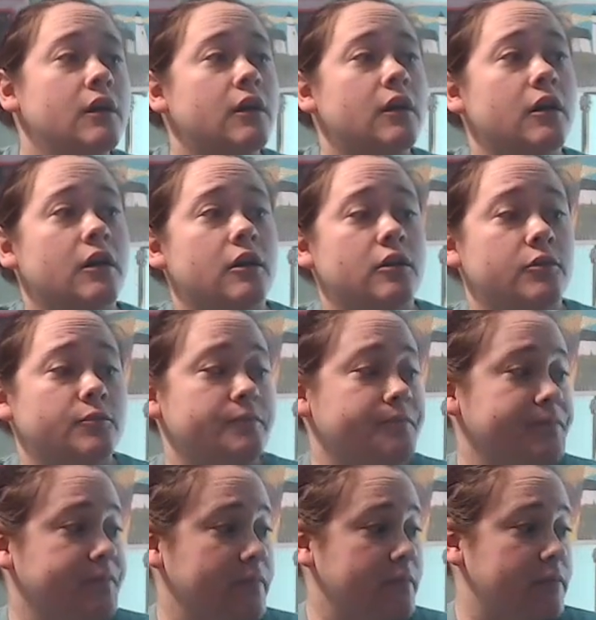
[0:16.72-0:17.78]
Um,
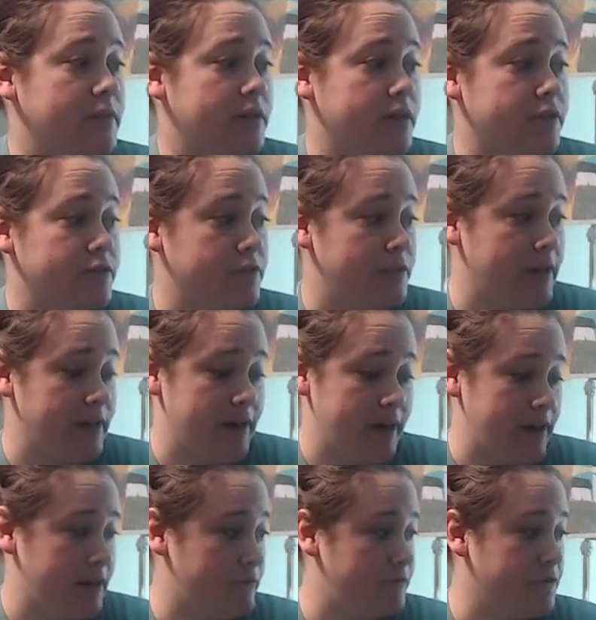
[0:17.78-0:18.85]
because you can't
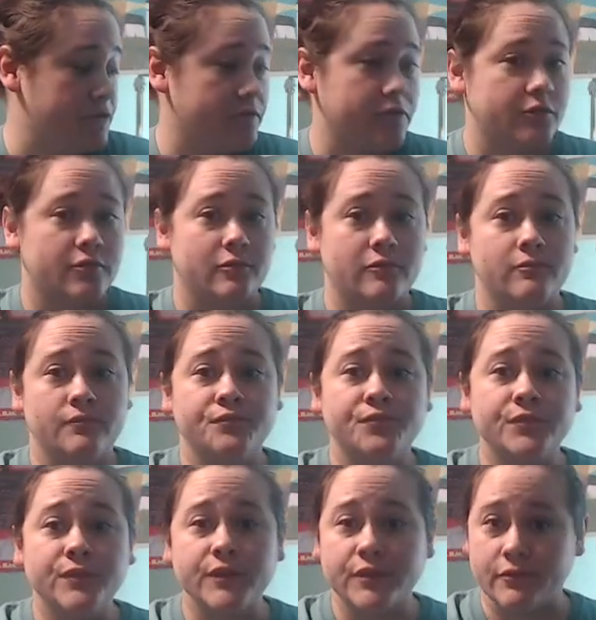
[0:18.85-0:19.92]
have your little
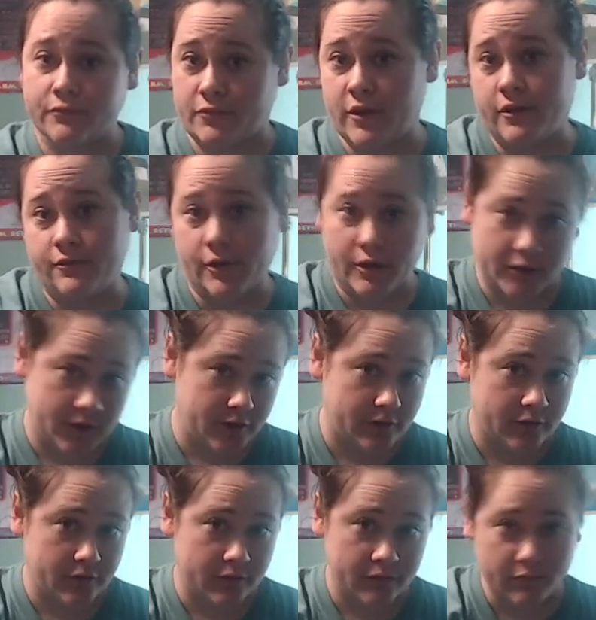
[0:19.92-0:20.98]
five
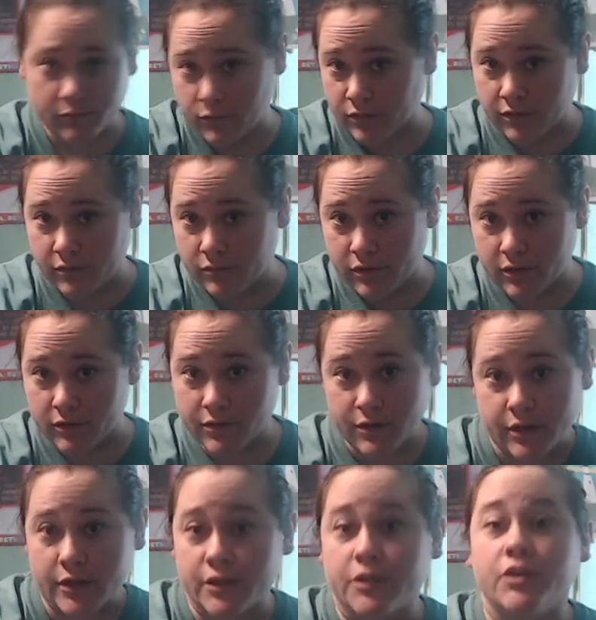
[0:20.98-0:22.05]
octave marimba
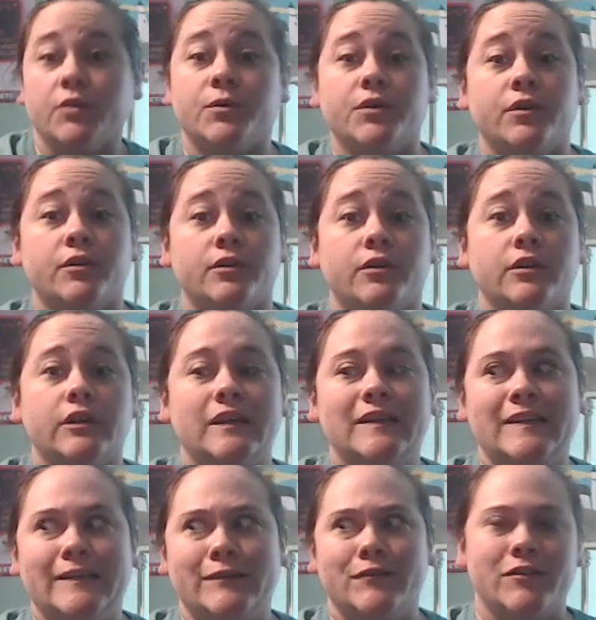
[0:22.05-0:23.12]
thing going on
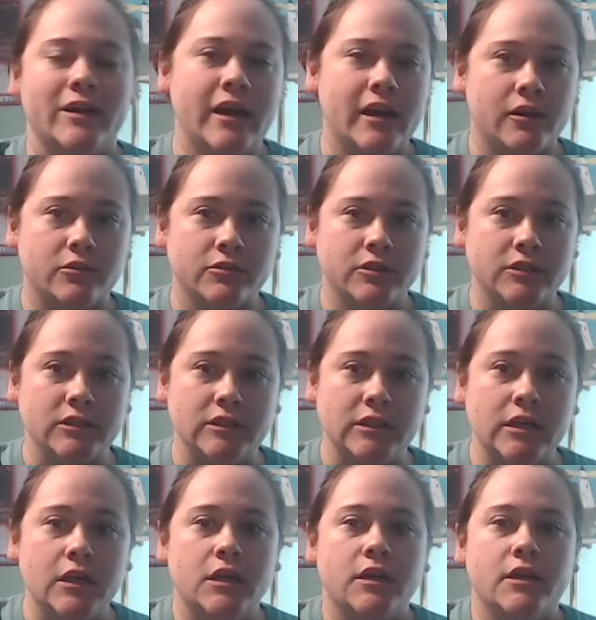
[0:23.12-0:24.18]
in your house
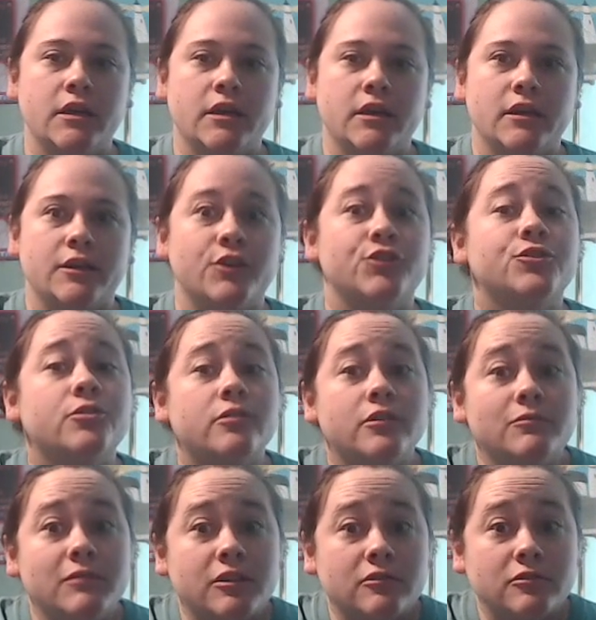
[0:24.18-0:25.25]
because you're in
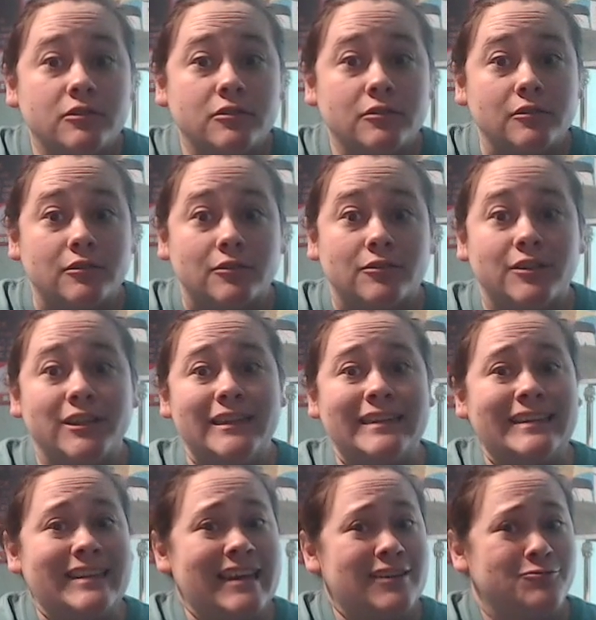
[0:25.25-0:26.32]
middle school and
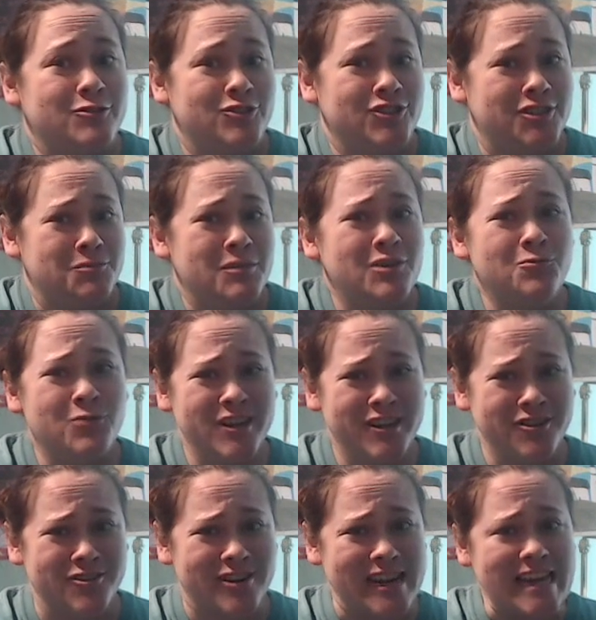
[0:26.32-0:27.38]
that would just be
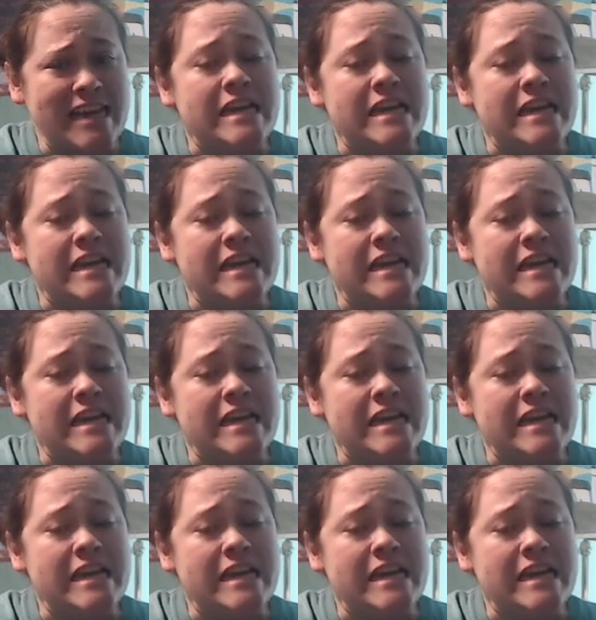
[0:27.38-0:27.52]
weird.